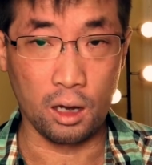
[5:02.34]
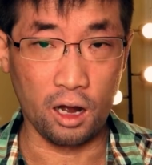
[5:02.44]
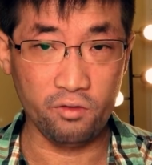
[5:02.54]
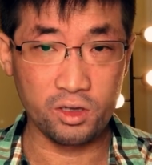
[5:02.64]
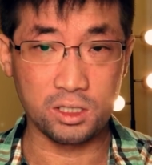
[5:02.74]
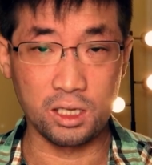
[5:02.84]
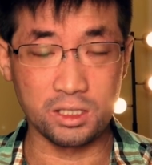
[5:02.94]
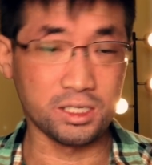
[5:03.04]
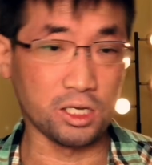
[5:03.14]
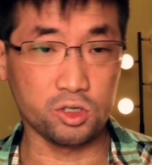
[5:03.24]
Obviously the
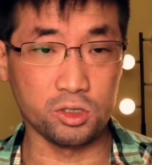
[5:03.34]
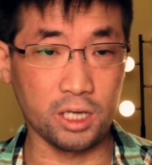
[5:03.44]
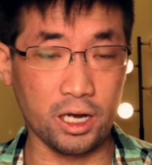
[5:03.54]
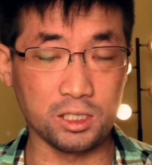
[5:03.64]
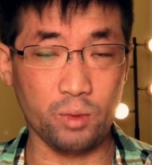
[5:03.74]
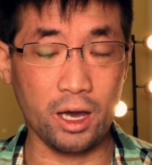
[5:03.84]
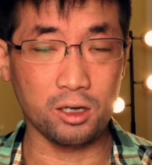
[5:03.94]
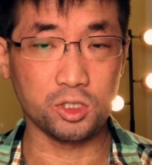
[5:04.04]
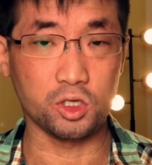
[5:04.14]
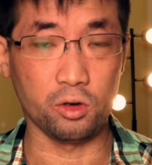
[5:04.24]
sensor size
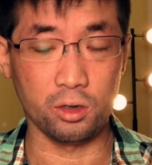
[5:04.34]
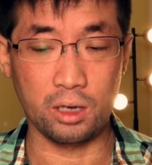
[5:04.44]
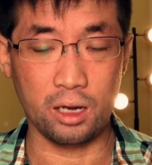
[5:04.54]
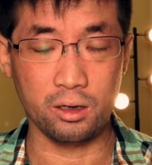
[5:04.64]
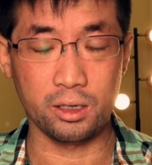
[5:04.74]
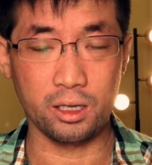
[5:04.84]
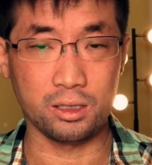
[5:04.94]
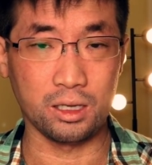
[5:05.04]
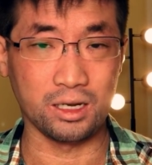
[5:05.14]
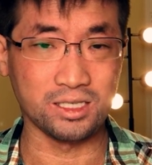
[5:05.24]
matters, so you're not gonna get
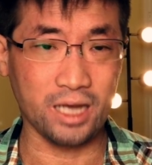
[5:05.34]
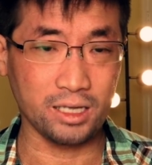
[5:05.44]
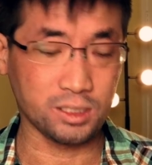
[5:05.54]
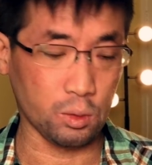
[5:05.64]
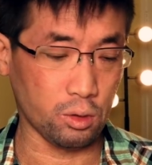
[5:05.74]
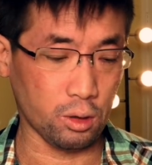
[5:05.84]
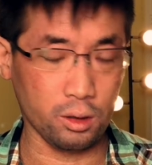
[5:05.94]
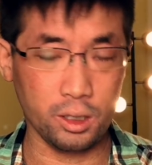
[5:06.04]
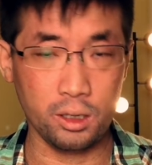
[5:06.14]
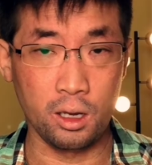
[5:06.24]
the exact same
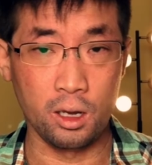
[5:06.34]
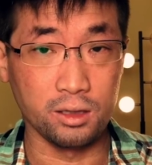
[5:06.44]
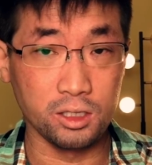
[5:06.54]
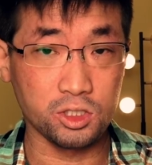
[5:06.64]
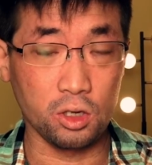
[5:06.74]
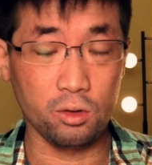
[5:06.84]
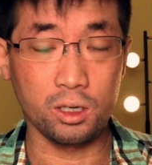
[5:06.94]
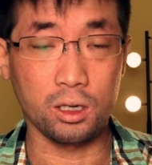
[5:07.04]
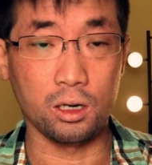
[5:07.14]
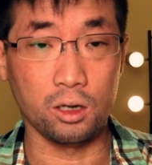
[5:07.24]
quality. This
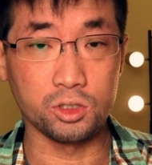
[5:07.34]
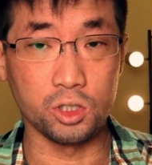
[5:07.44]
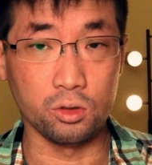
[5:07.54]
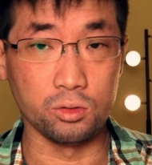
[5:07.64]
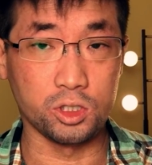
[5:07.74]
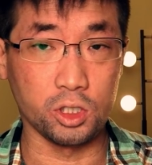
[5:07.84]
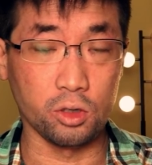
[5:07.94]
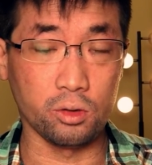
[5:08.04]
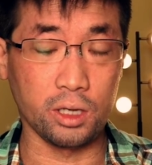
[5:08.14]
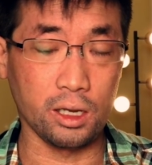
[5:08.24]
Sony can also
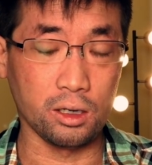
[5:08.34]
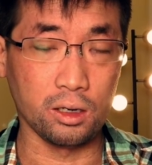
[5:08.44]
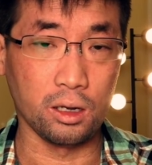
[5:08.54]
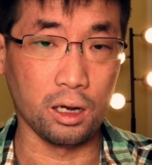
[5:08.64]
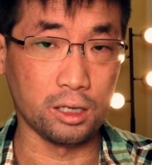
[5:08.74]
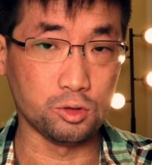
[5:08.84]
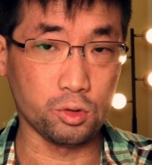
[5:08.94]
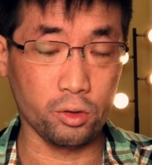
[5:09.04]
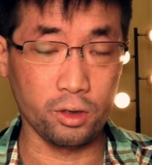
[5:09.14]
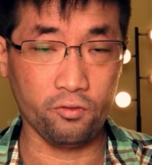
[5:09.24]
shoot in
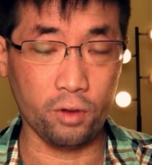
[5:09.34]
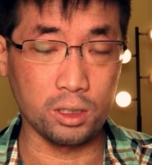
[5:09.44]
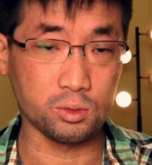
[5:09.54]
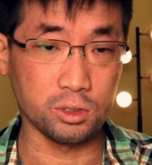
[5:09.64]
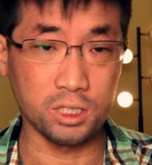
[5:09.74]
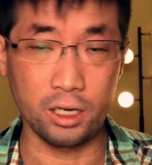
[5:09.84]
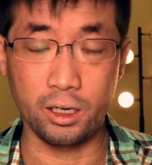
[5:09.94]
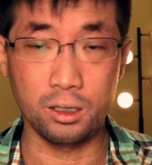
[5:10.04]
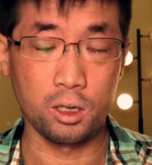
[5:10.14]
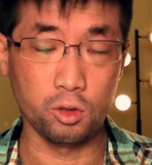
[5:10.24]
120 frames per
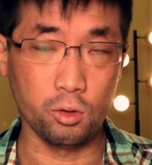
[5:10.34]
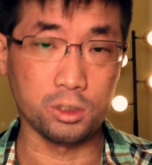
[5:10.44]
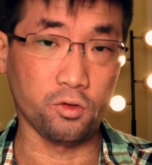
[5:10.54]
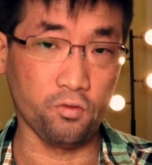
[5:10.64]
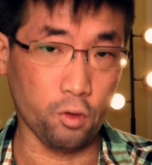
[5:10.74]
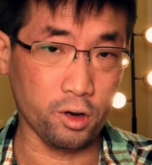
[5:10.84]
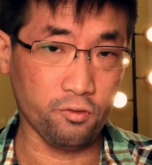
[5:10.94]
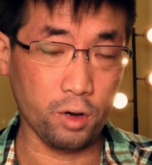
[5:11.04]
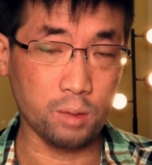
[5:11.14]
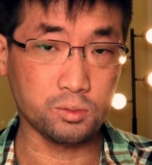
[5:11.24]
second, 240
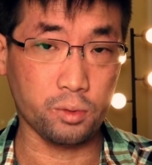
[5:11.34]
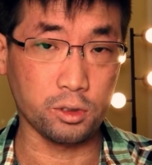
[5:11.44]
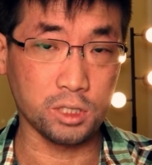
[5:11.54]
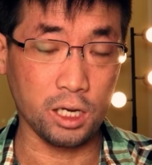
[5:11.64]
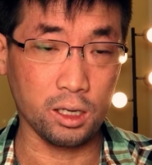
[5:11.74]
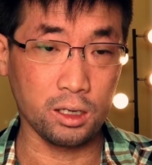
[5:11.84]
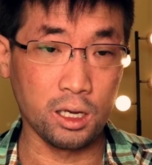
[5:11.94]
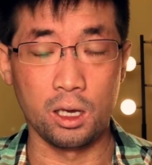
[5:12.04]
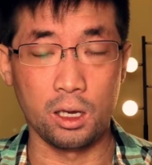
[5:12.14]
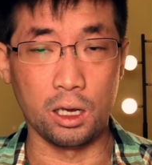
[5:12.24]
frames per second,
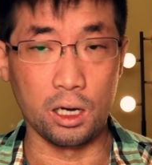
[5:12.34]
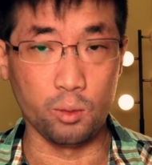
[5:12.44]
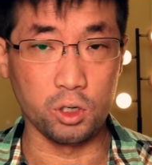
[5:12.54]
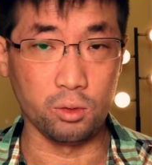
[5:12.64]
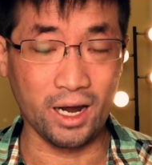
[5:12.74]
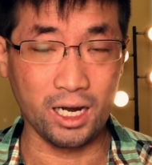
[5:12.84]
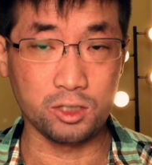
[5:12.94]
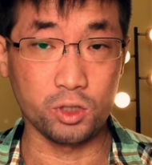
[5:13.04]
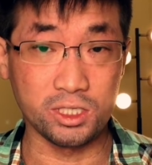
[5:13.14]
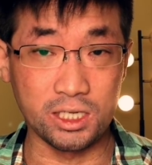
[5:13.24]
and up to
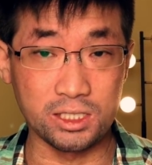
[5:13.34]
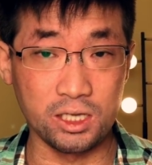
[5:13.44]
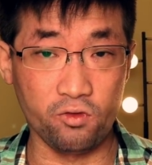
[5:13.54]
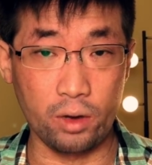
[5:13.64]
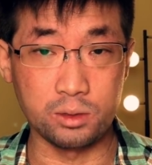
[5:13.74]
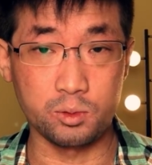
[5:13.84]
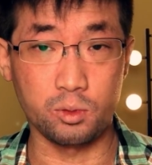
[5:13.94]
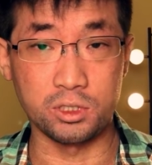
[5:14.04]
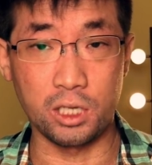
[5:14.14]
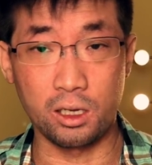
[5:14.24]
960 frames
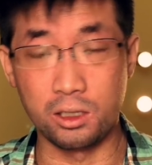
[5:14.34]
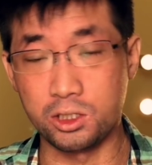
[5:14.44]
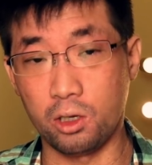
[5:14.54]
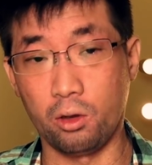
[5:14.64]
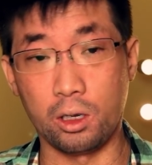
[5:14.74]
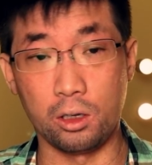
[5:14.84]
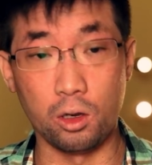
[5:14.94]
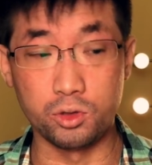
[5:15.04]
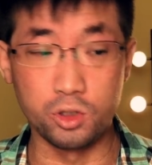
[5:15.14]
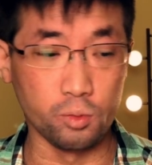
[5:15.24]
per second, so it can
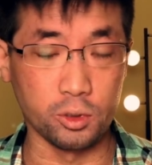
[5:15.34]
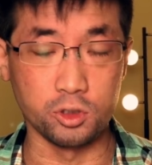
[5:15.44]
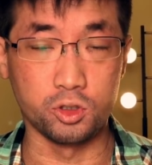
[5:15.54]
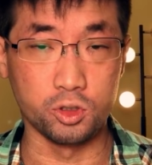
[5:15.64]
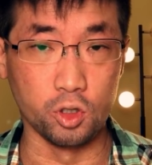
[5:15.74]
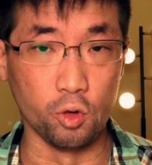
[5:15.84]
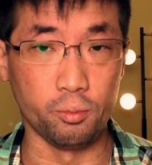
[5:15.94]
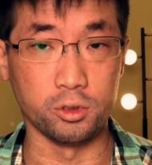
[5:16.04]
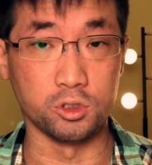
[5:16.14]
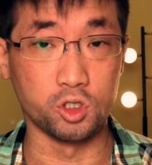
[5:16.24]
go super,
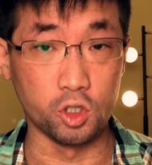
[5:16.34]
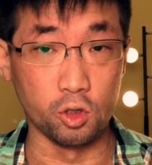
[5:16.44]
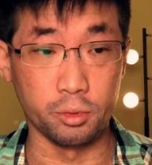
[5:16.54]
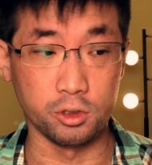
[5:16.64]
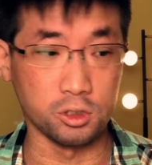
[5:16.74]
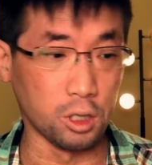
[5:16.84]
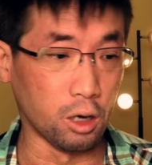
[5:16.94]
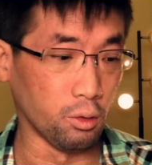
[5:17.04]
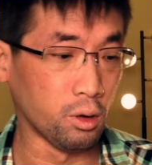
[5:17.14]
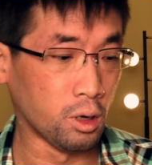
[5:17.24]
super, super
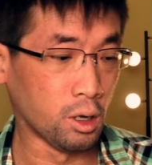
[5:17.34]
slow,